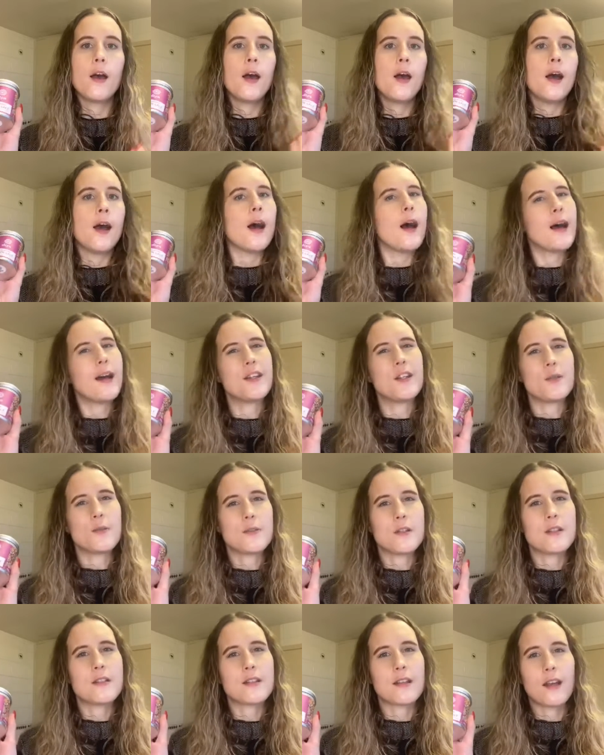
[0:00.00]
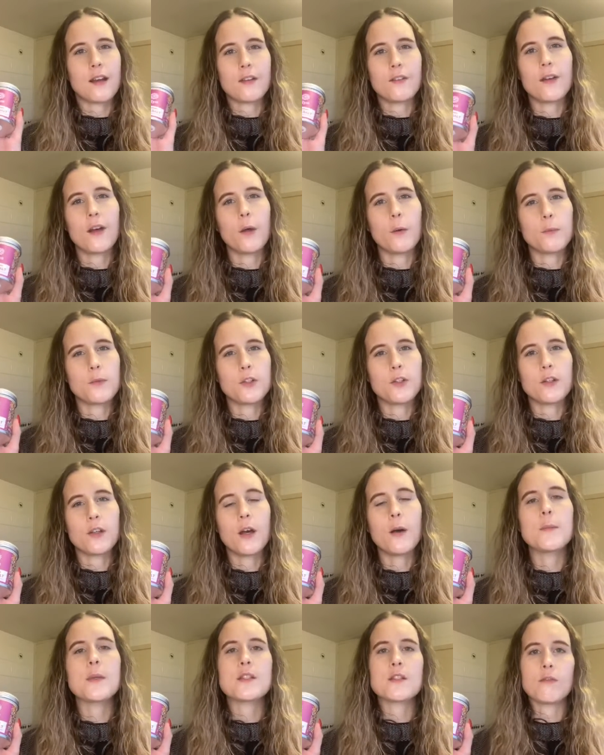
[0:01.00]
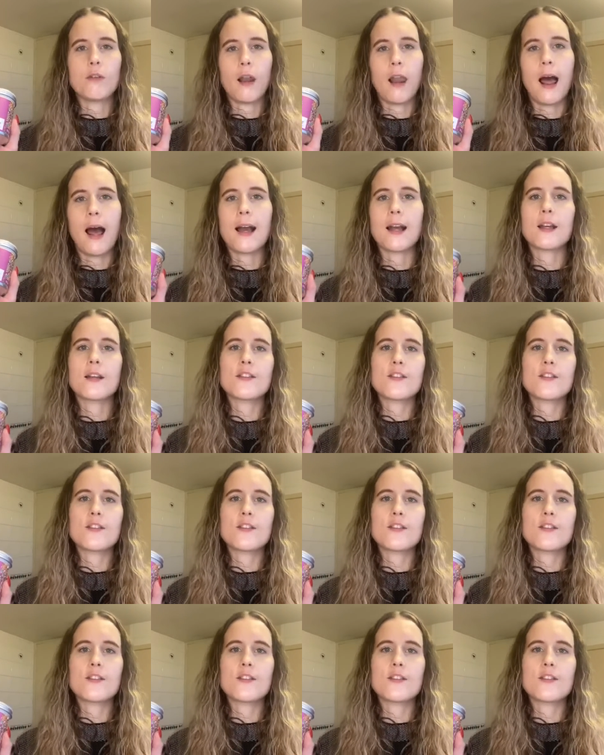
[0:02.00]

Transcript: and use it to kind of help you to relax,